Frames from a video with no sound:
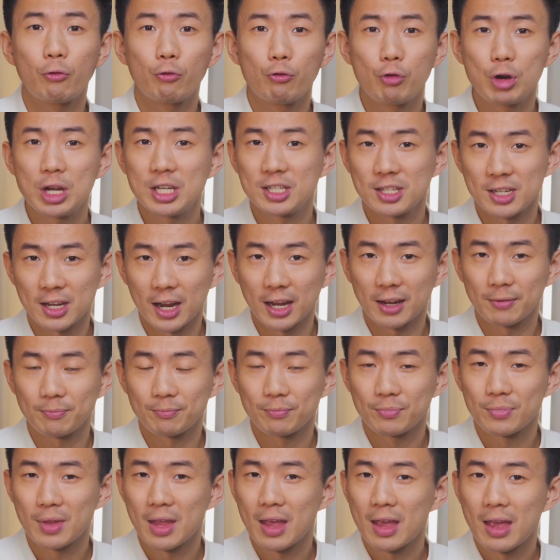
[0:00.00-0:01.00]
reasoning.
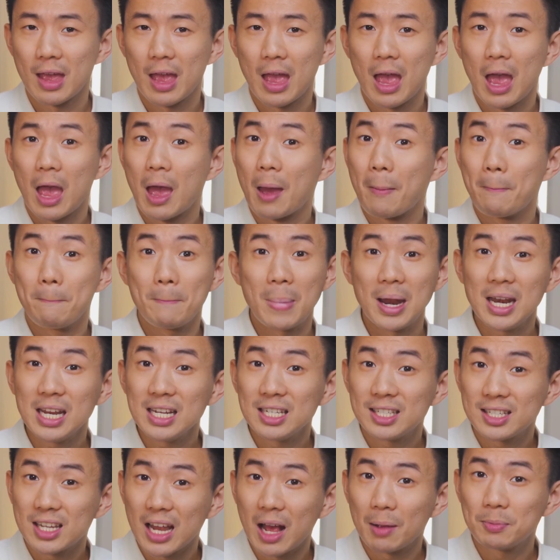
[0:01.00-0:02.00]
Many
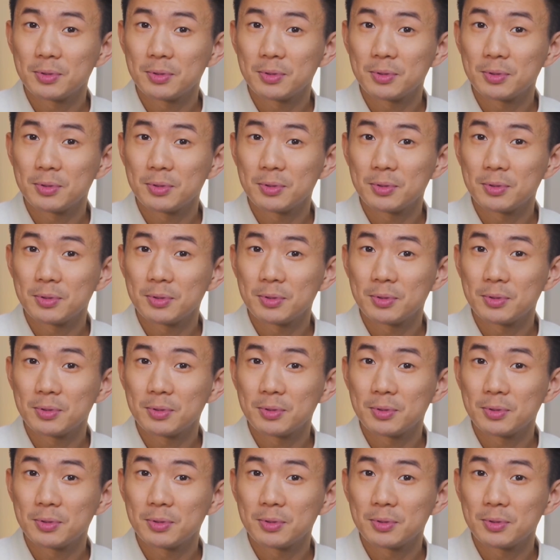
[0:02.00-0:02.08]
steps